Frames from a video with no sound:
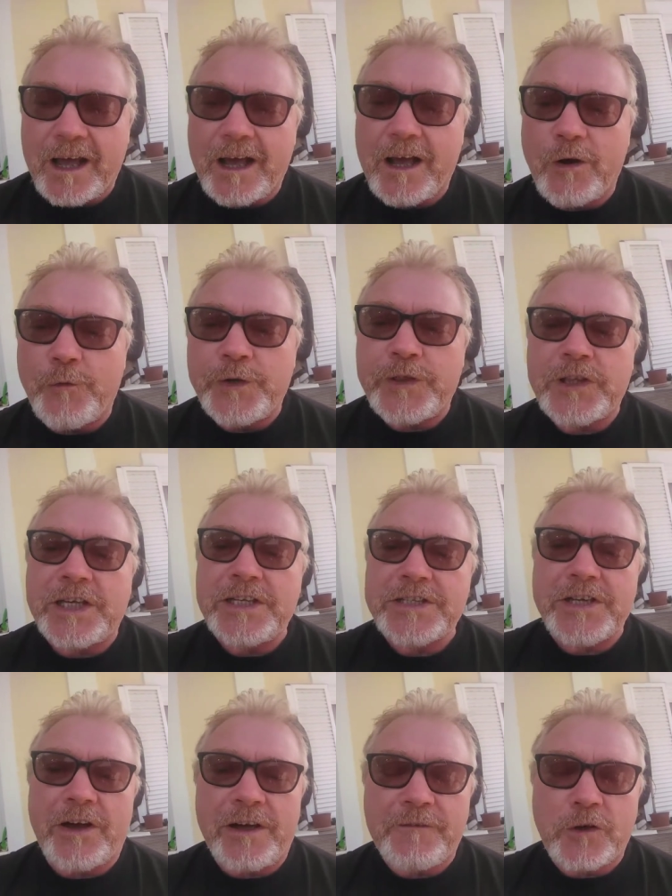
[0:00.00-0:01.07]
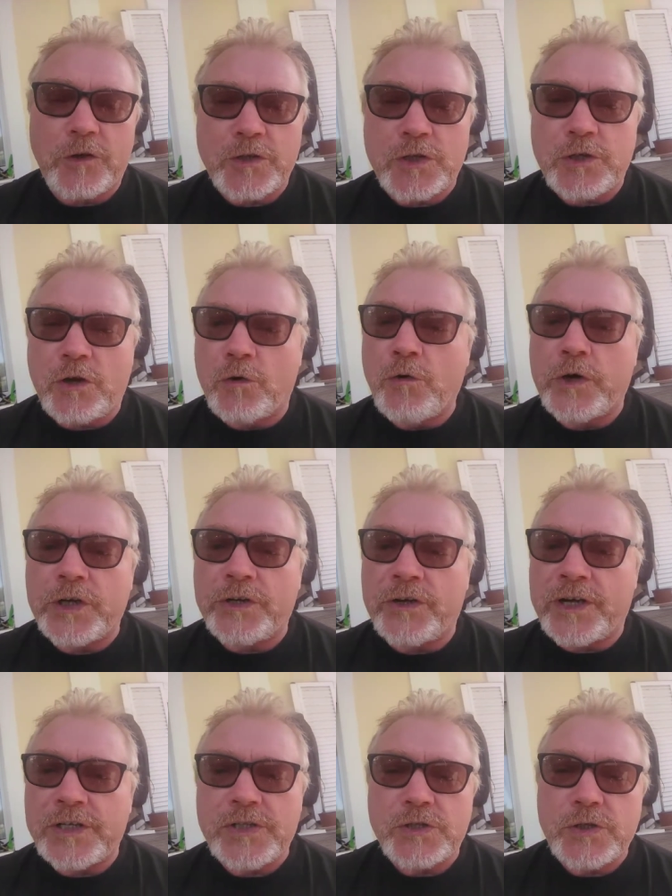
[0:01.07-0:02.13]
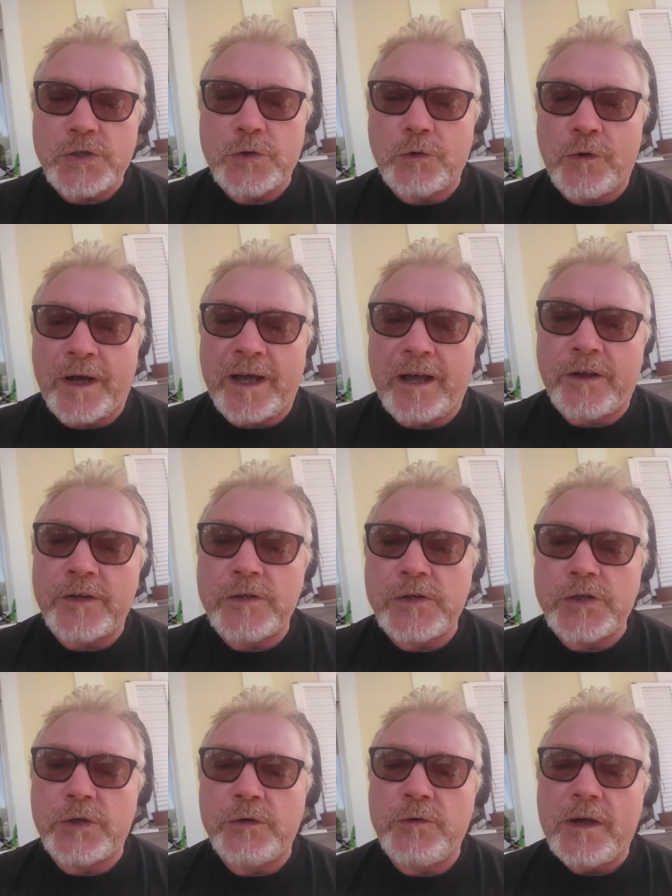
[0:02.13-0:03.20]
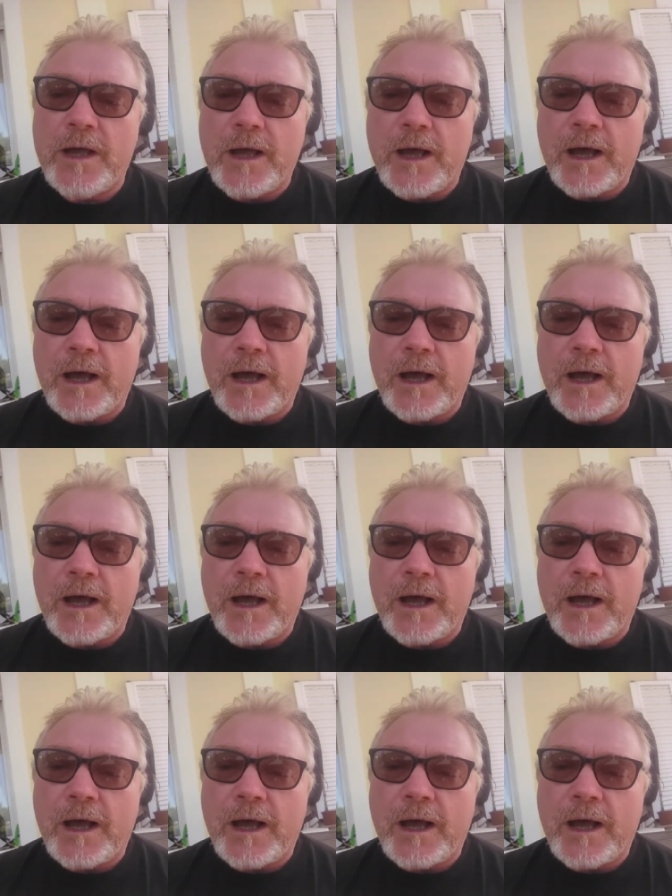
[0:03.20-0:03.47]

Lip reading: with things that I've got to organise and sort out and do.